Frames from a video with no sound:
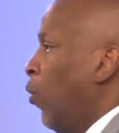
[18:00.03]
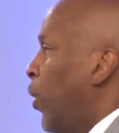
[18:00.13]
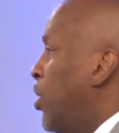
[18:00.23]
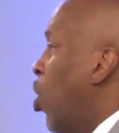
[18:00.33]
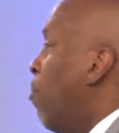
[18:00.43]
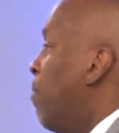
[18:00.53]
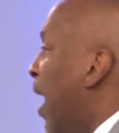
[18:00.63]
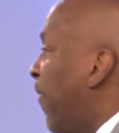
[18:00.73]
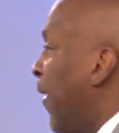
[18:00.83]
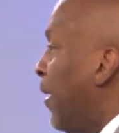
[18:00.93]
We know
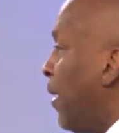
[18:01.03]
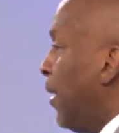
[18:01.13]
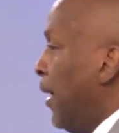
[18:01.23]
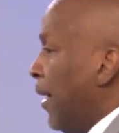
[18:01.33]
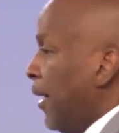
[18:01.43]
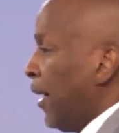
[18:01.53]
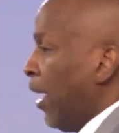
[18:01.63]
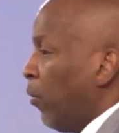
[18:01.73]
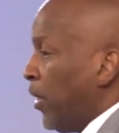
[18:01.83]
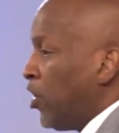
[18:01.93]
mother,
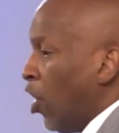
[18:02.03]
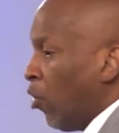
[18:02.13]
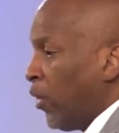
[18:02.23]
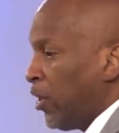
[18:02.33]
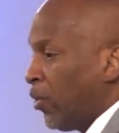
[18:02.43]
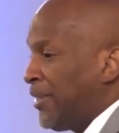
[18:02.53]
and we know